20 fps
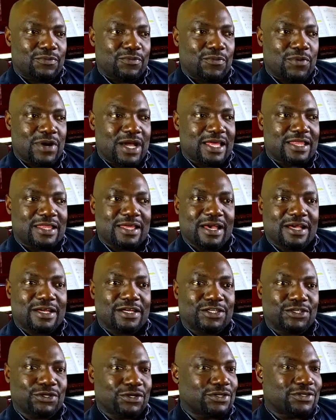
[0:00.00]
where they
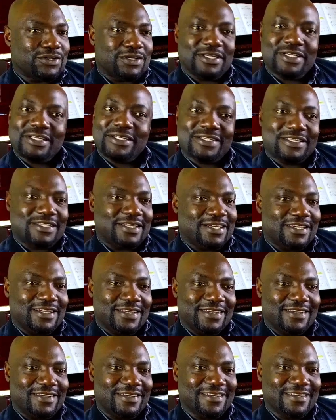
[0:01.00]
are short on it,
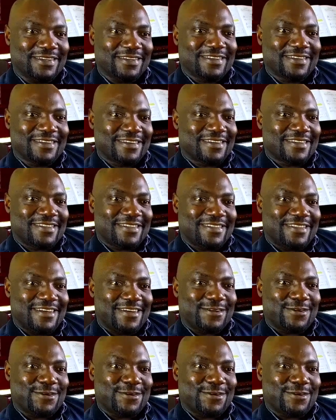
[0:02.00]
they're